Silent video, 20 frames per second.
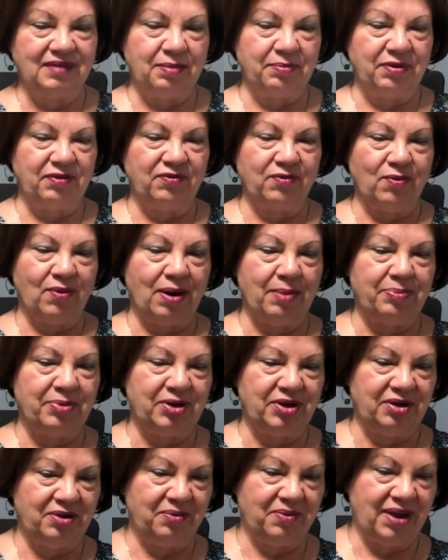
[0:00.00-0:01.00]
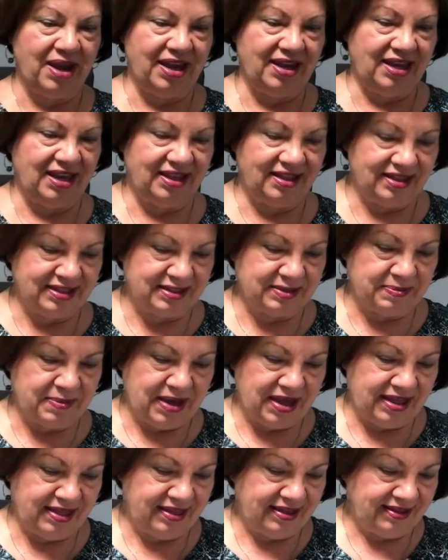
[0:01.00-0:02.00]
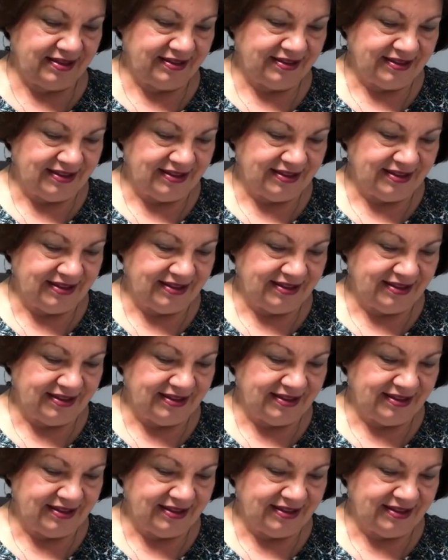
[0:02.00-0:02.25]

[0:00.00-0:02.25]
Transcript: before I put it away again this month.